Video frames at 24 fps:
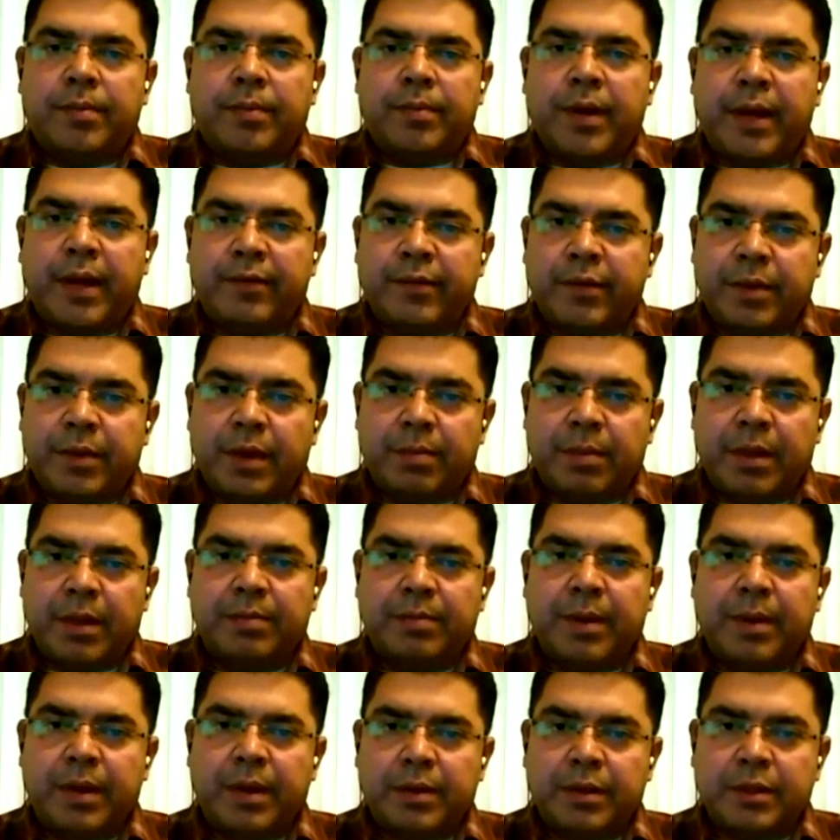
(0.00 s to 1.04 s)

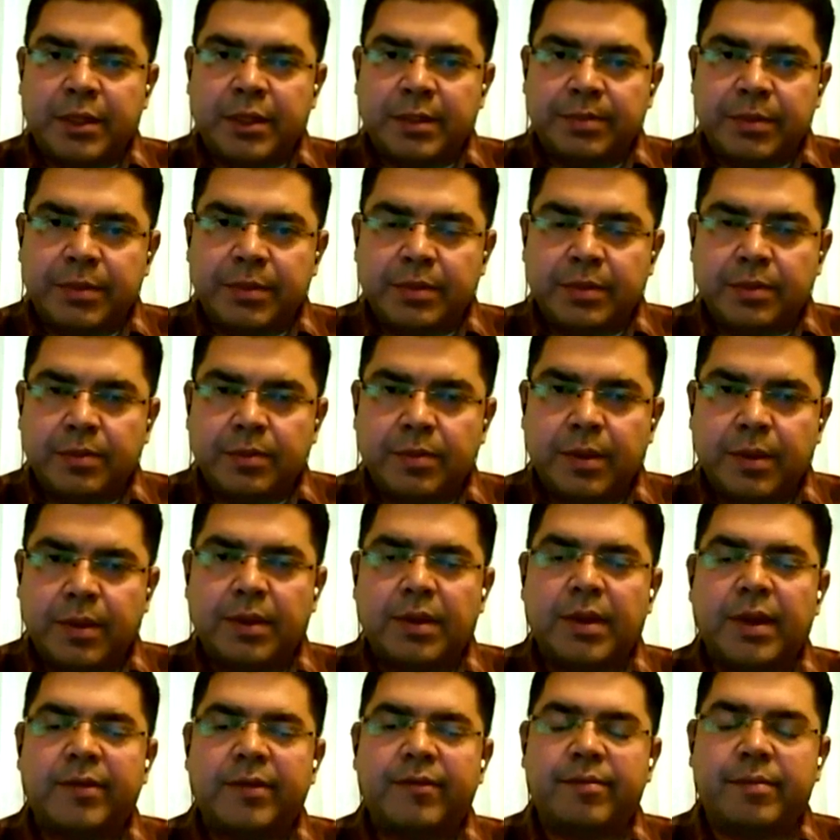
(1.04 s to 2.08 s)
private-public partnerships where
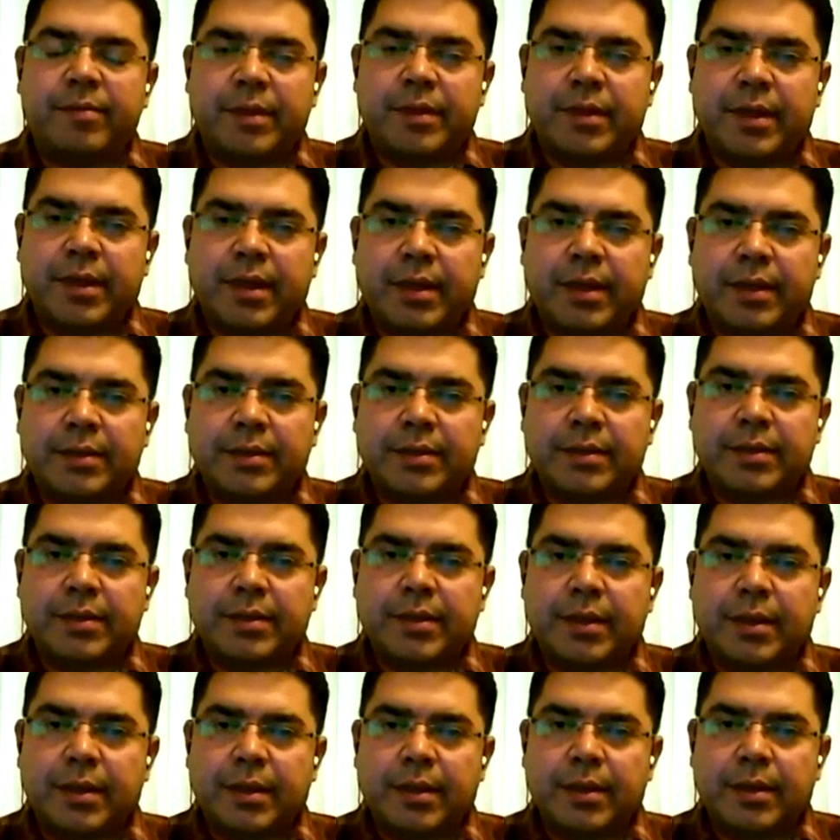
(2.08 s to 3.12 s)
the government has
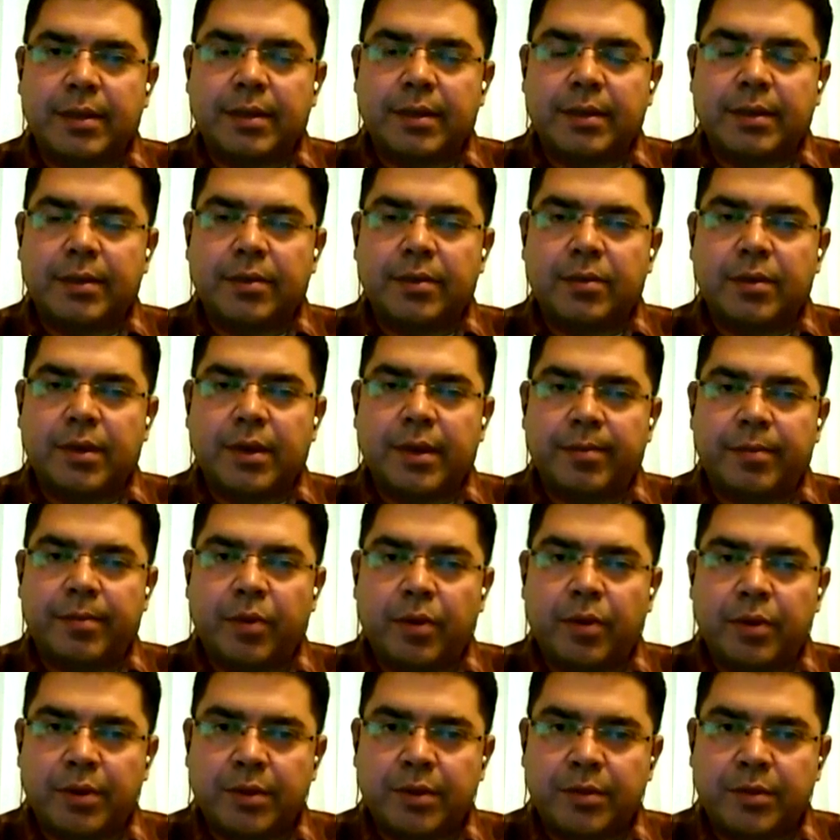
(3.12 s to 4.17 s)
an
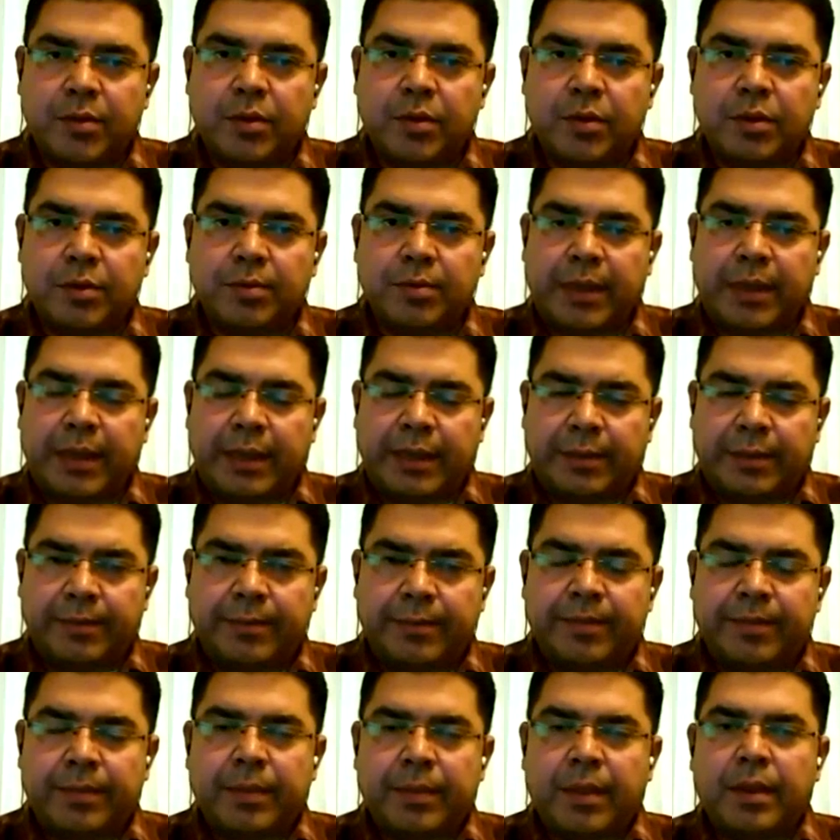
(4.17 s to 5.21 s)
important role to play.
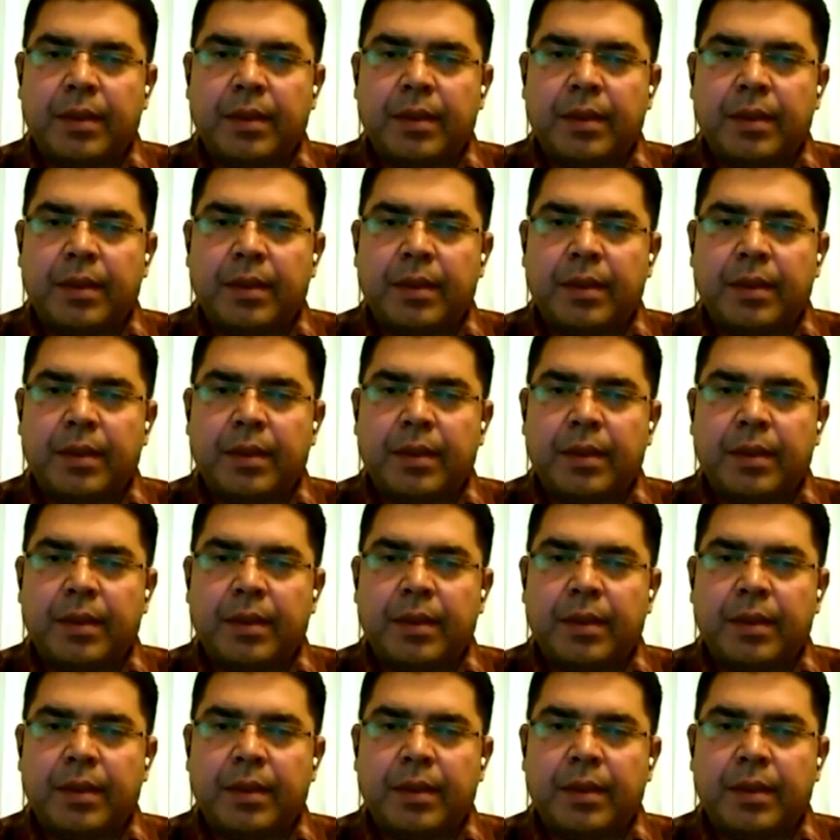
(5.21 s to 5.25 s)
